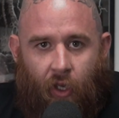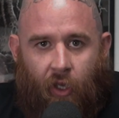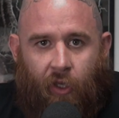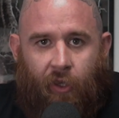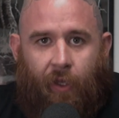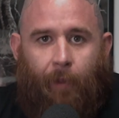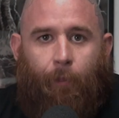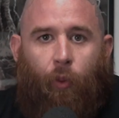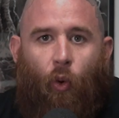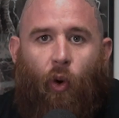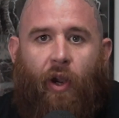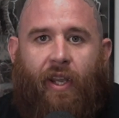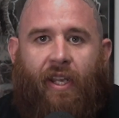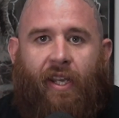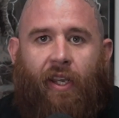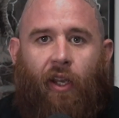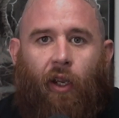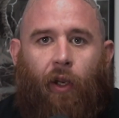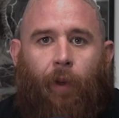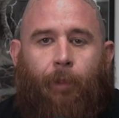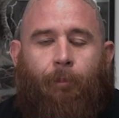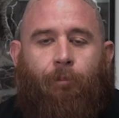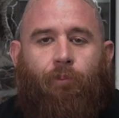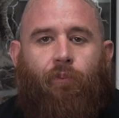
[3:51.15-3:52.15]
The point
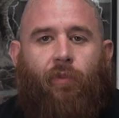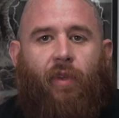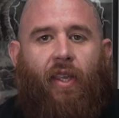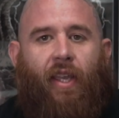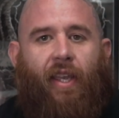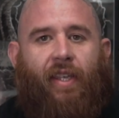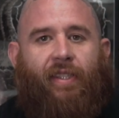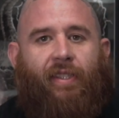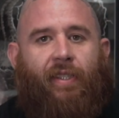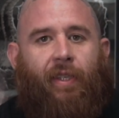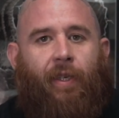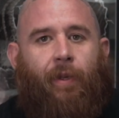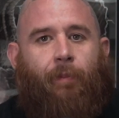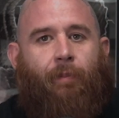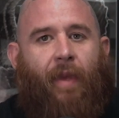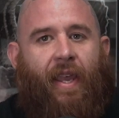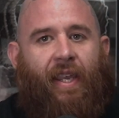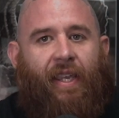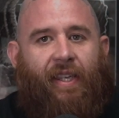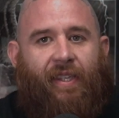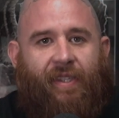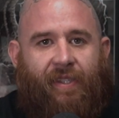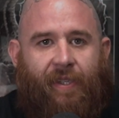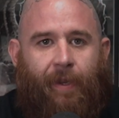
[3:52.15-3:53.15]
here is to
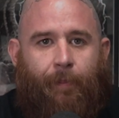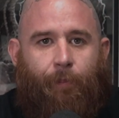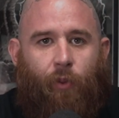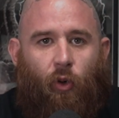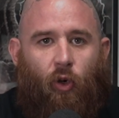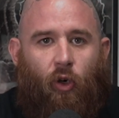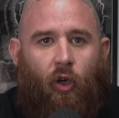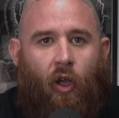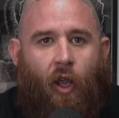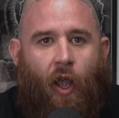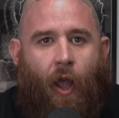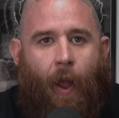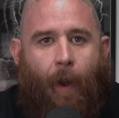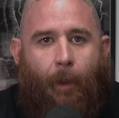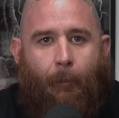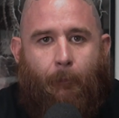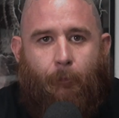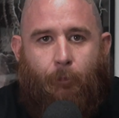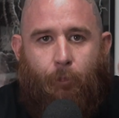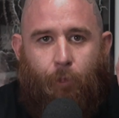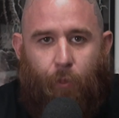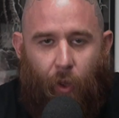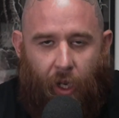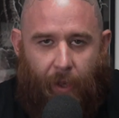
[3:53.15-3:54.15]
make it simple
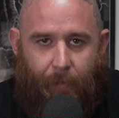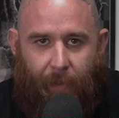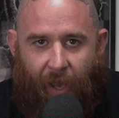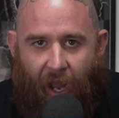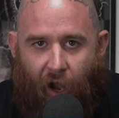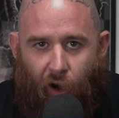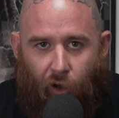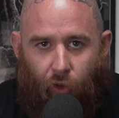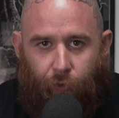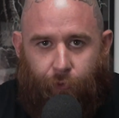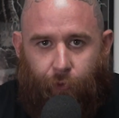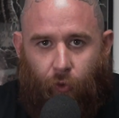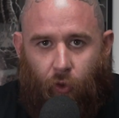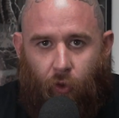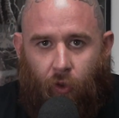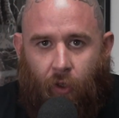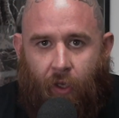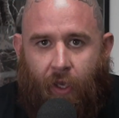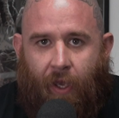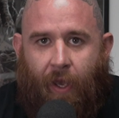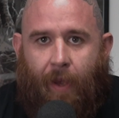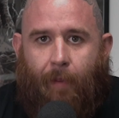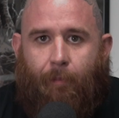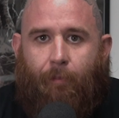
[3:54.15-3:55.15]
but powerful.
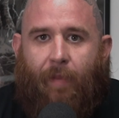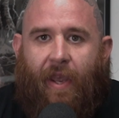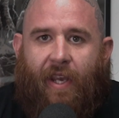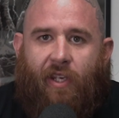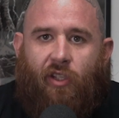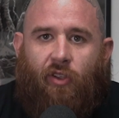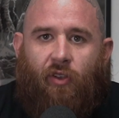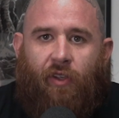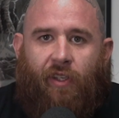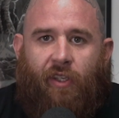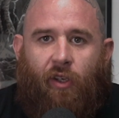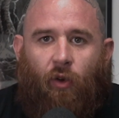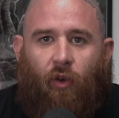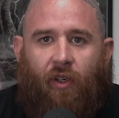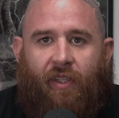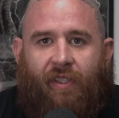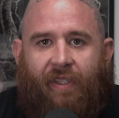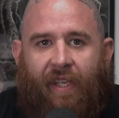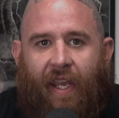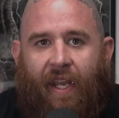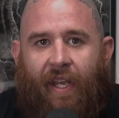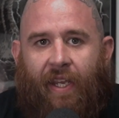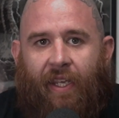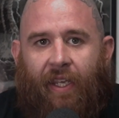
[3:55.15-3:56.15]
Make sure that you are
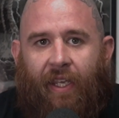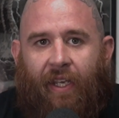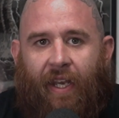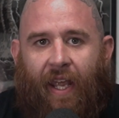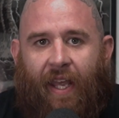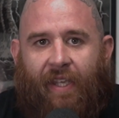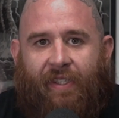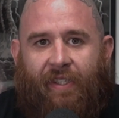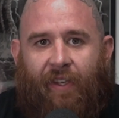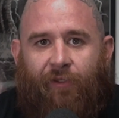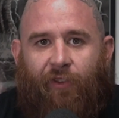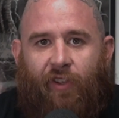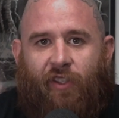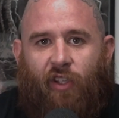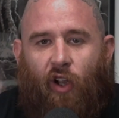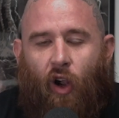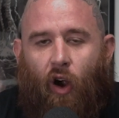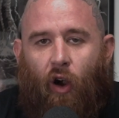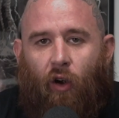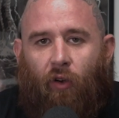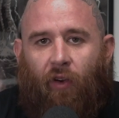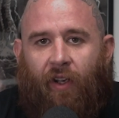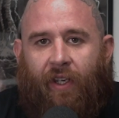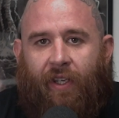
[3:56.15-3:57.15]
stating it as if it's
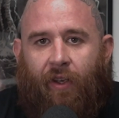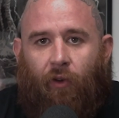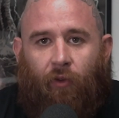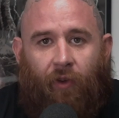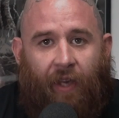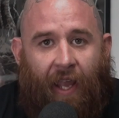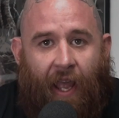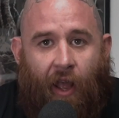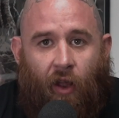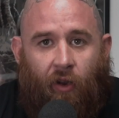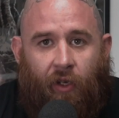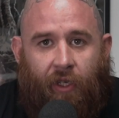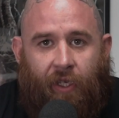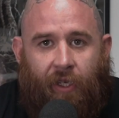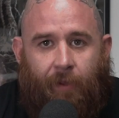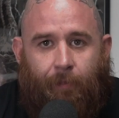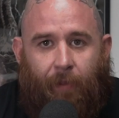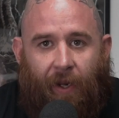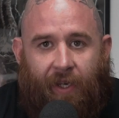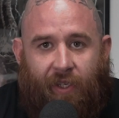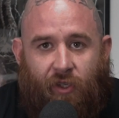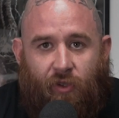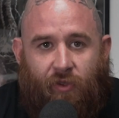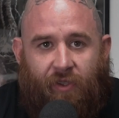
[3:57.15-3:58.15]
already a reality
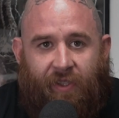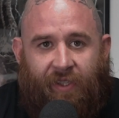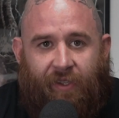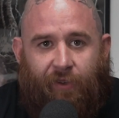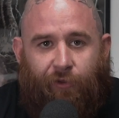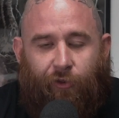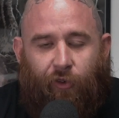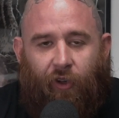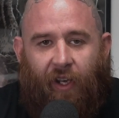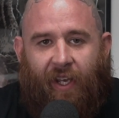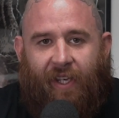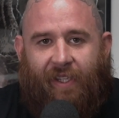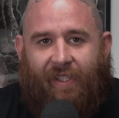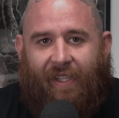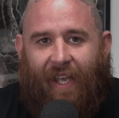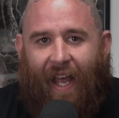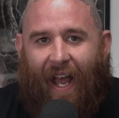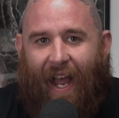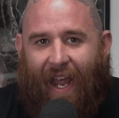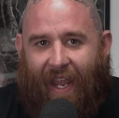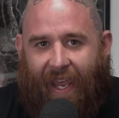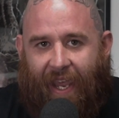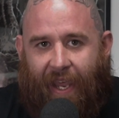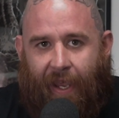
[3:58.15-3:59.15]
by using the phrase,
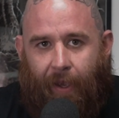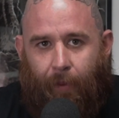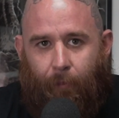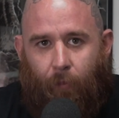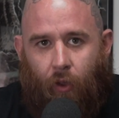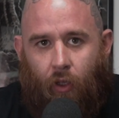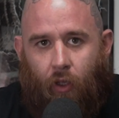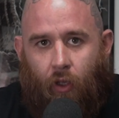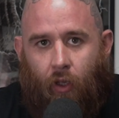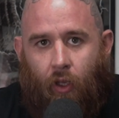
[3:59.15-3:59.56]
I am.